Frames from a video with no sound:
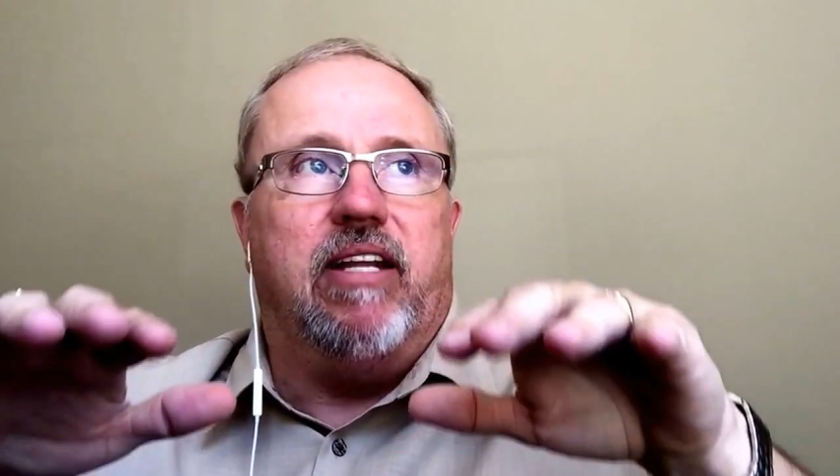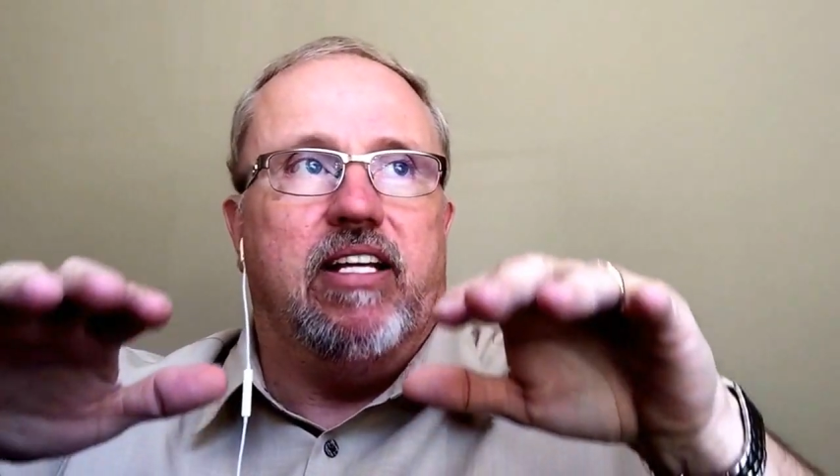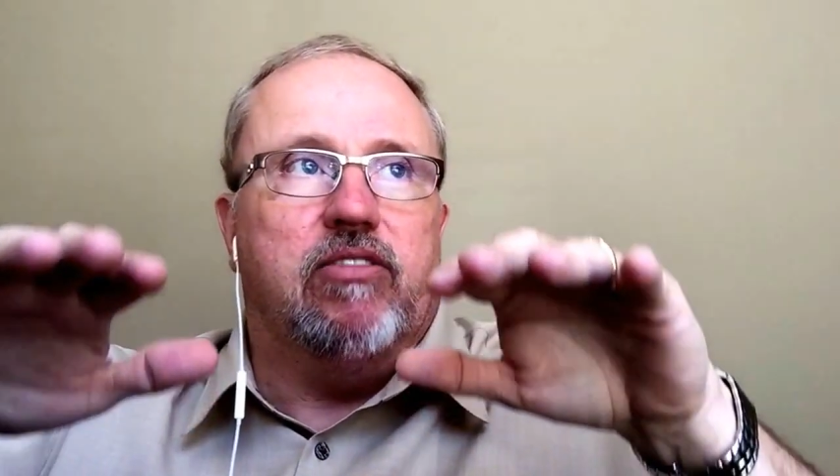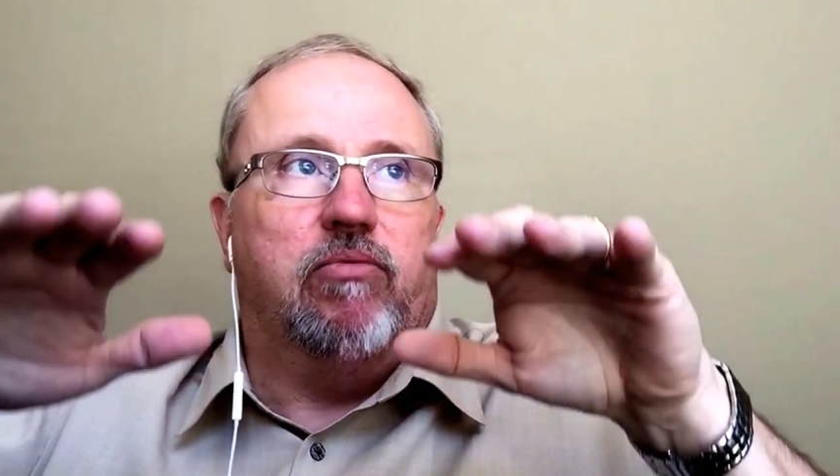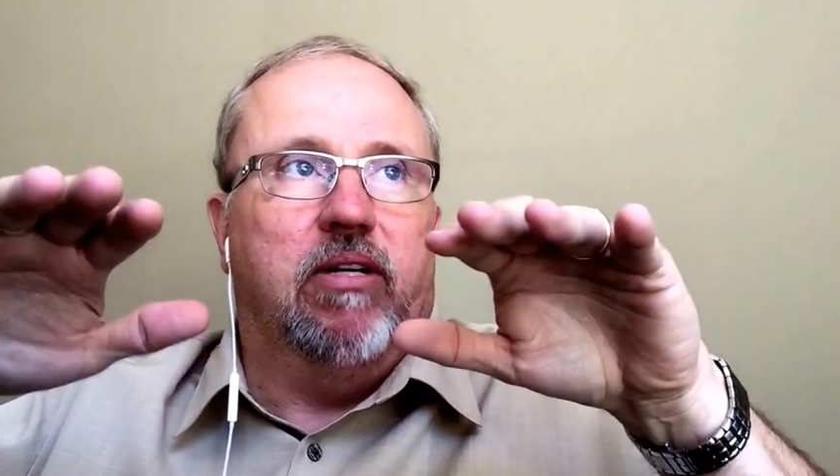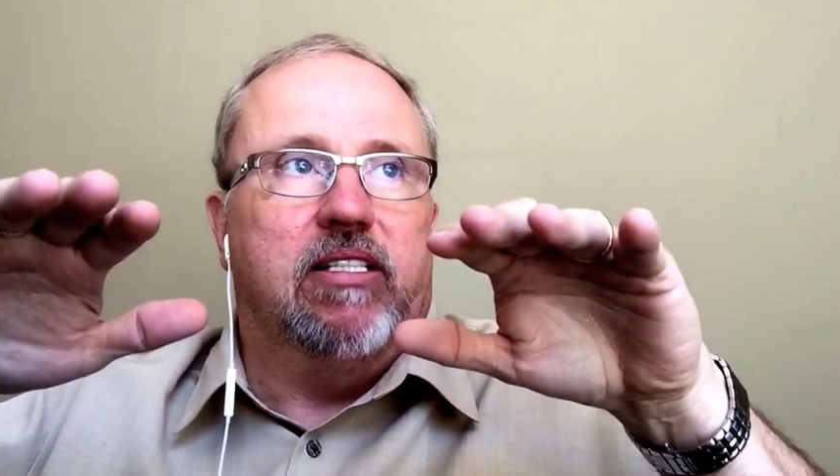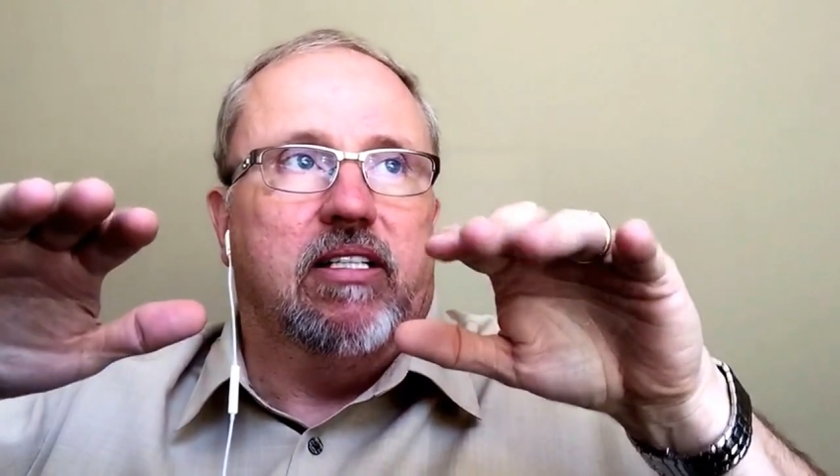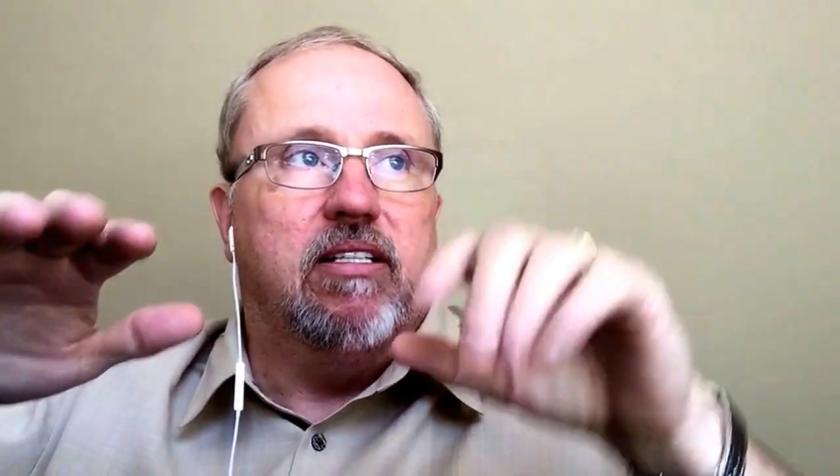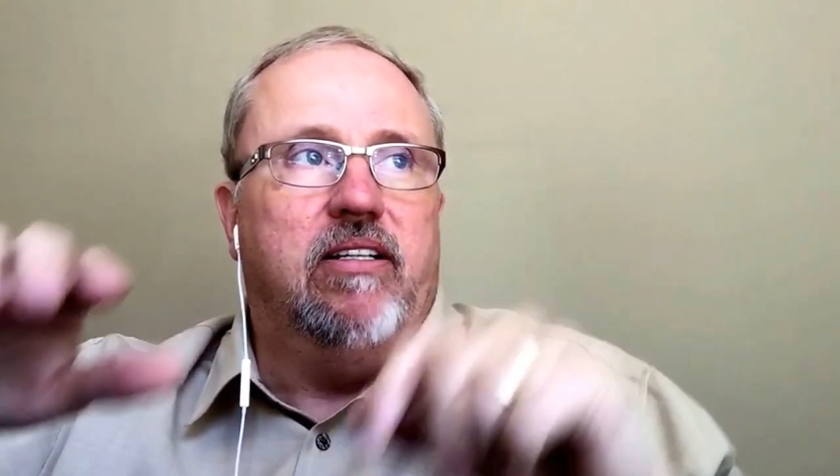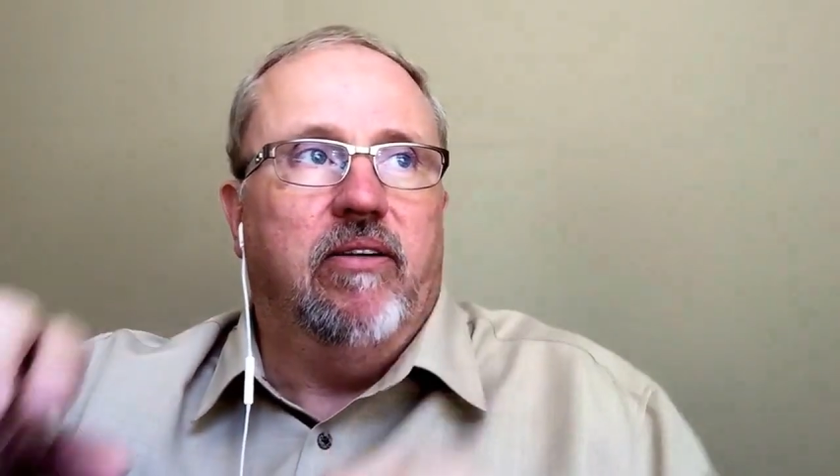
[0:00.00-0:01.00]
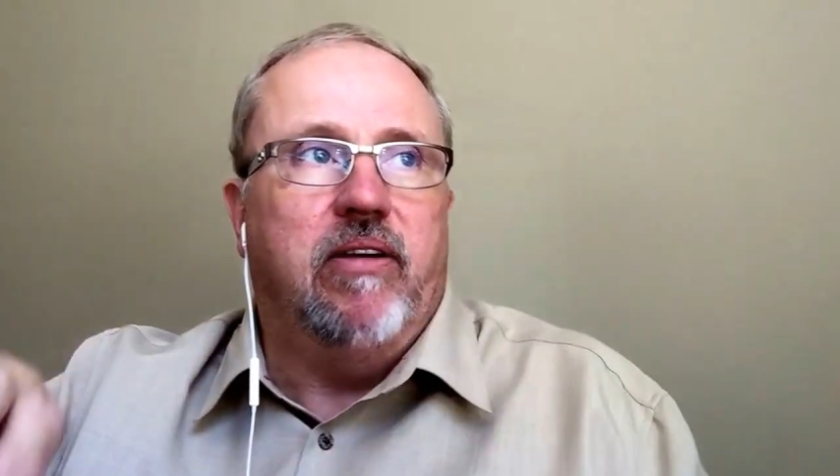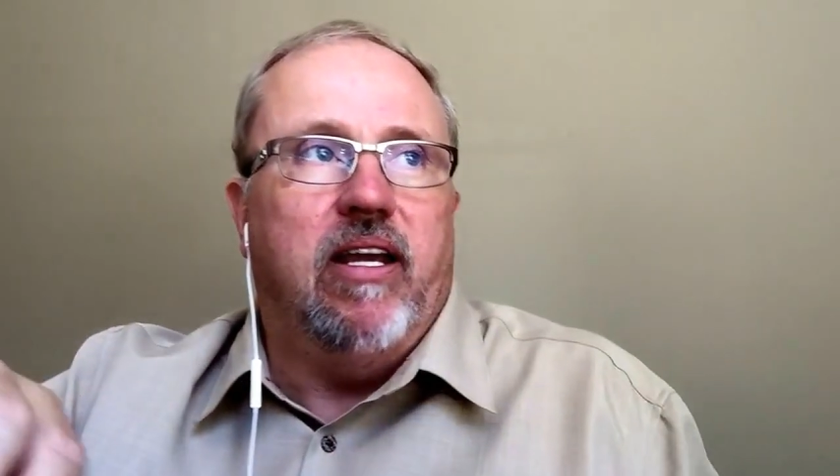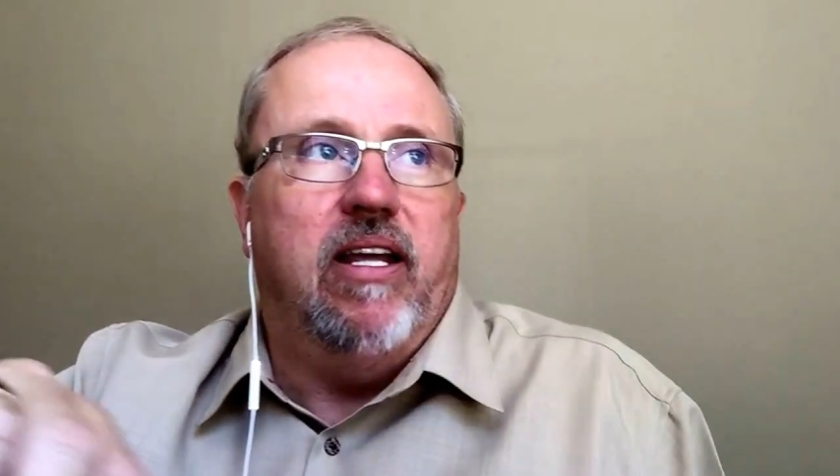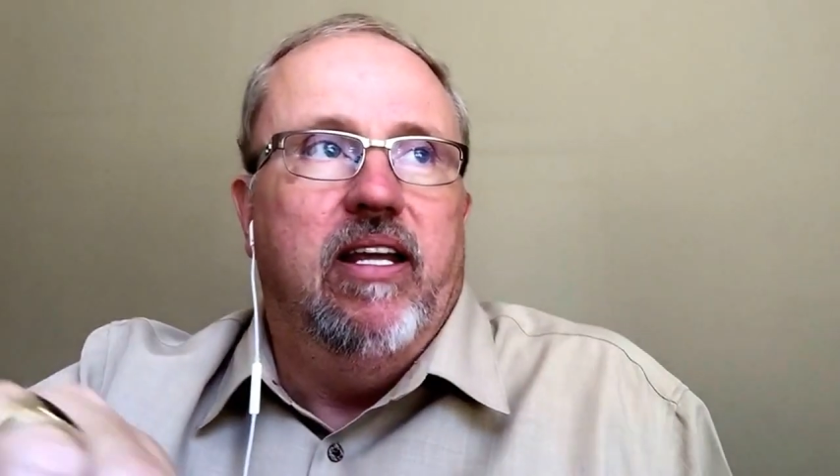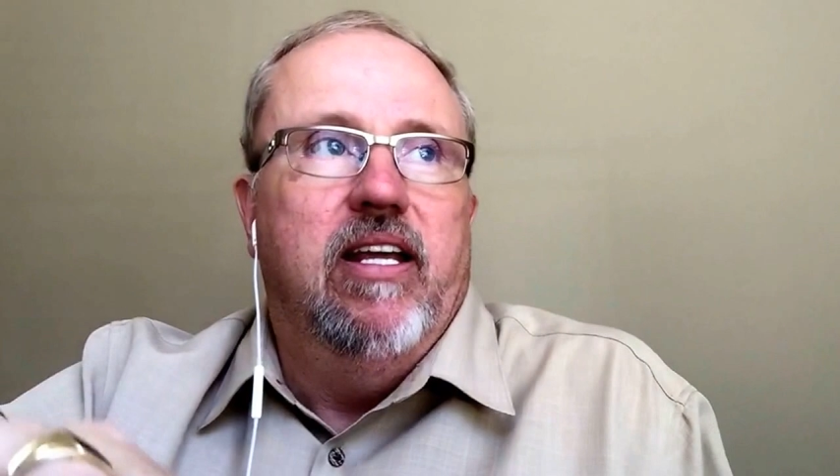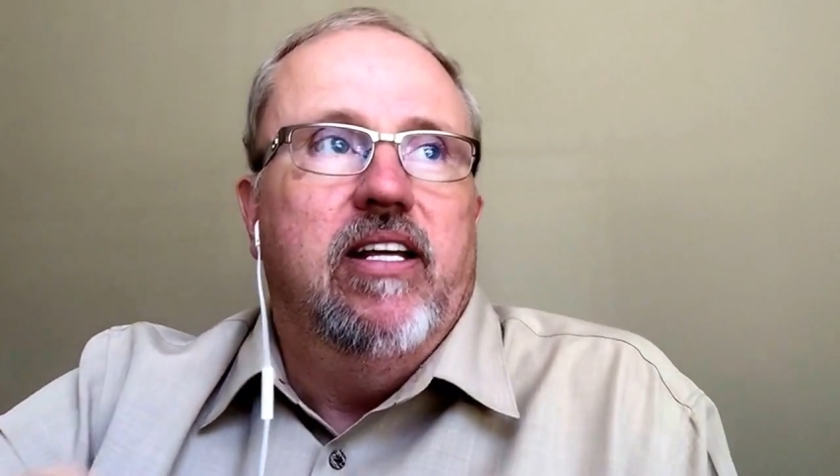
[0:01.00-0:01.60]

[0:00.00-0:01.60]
has risen, okay?